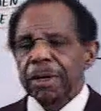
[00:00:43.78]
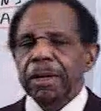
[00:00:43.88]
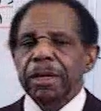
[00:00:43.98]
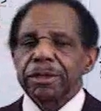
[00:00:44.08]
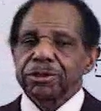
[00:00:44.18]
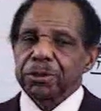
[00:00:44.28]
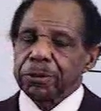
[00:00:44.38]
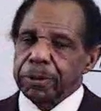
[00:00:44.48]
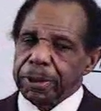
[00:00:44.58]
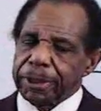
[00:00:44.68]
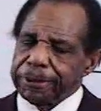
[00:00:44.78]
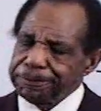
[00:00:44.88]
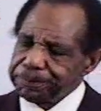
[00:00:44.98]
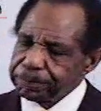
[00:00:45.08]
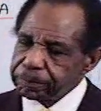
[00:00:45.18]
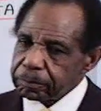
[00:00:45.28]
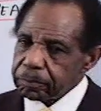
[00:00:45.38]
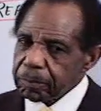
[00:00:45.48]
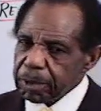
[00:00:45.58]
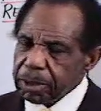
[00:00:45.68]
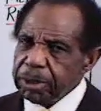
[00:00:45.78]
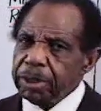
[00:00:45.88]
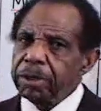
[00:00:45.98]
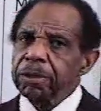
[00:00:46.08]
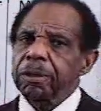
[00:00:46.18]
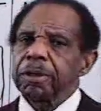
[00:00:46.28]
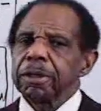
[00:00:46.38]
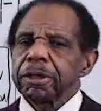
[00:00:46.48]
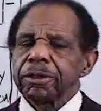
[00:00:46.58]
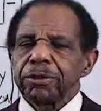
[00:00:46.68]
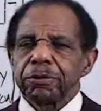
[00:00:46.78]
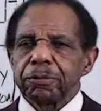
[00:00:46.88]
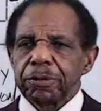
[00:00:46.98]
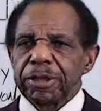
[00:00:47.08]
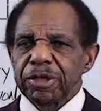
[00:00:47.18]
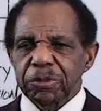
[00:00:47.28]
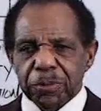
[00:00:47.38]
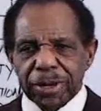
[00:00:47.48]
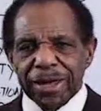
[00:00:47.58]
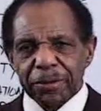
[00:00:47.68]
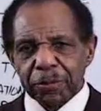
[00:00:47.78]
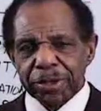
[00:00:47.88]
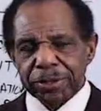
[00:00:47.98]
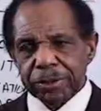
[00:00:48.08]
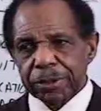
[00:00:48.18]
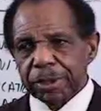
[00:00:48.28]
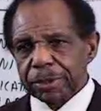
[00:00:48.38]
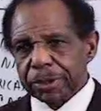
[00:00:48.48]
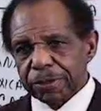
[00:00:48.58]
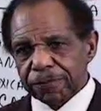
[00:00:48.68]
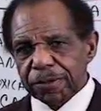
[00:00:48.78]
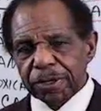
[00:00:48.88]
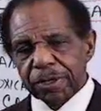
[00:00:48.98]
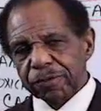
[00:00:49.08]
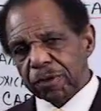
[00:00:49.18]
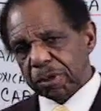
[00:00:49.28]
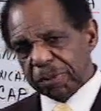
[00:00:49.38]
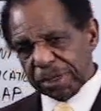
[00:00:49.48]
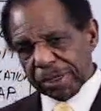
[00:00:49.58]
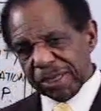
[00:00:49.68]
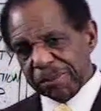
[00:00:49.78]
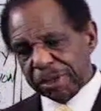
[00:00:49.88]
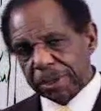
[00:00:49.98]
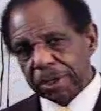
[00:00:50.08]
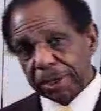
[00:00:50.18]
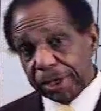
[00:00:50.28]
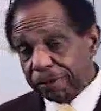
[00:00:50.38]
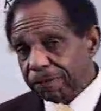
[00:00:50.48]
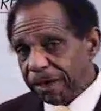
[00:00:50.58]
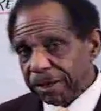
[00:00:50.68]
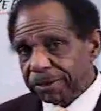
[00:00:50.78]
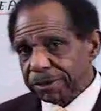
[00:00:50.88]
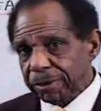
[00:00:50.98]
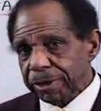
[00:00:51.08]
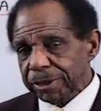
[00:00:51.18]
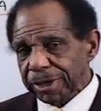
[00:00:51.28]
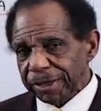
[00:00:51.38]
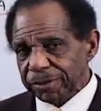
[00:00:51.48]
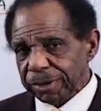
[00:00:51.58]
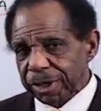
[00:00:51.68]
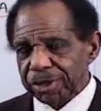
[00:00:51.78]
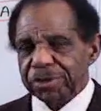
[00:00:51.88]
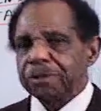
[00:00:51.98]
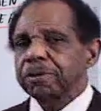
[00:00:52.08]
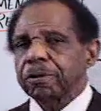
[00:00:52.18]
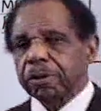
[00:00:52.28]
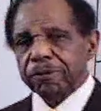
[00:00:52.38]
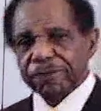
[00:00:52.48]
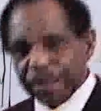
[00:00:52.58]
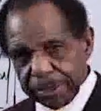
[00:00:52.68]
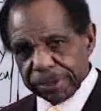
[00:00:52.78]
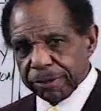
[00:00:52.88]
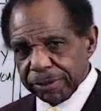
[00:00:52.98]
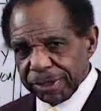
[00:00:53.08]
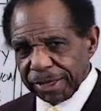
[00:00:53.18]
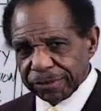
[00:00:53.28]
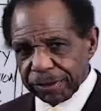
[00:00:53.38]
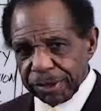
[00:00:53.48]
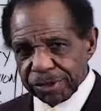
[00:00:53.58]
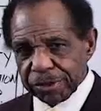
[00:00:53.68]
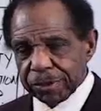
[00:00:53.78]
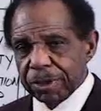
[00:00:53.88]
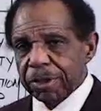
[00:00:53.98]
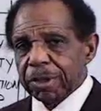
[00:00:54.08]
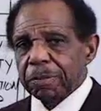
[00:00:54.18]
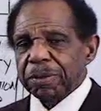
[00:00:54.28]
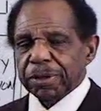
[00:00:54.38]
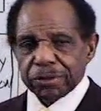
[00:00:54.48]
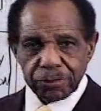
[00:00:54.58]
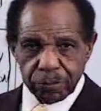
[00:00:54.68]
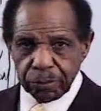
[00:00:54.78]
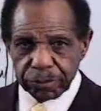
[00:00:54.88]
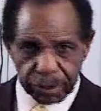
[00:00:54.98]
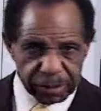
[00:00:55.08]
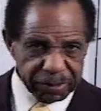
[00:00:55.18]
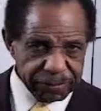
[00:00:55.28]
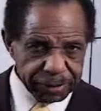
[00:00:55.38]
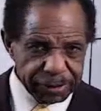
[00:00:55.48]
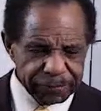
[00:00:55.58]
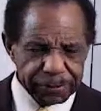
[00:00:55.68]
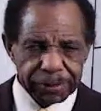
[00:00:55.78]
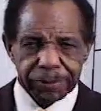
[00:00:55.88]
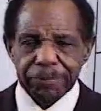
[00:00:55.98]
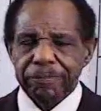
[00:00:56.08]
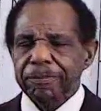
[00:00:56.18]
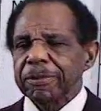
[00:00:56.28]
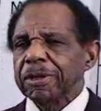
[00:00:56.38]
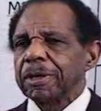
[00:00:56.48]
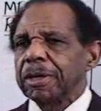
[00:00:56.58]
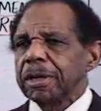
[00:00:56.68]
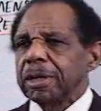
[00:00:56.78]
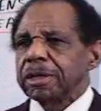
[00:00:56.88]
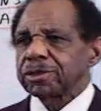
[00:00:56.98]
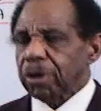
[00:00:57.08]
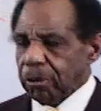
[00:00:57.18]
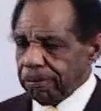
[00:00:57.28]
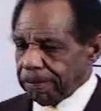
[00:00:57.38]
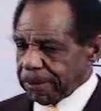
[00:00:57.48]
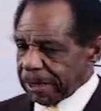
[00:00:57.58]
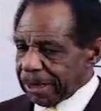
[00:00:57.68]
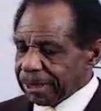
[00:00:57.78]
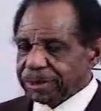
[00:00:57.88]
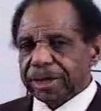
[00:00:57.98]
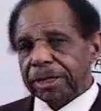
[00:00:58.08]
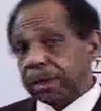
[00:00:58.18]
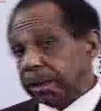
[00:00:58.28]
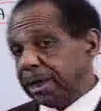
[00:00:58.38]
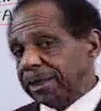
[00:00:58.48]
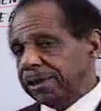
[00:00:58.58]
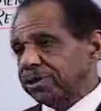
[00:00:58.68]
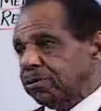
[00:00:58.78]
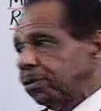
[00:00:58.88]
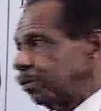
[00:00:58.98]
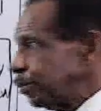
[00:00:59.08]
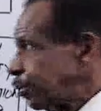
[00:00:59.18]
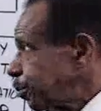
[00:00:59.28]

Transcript: And so here you need to point out whether the defendant is going to be claiming involuntary intoxication or voluntary intoxication, because the rules are going to be very different. So let's take a look at these rules.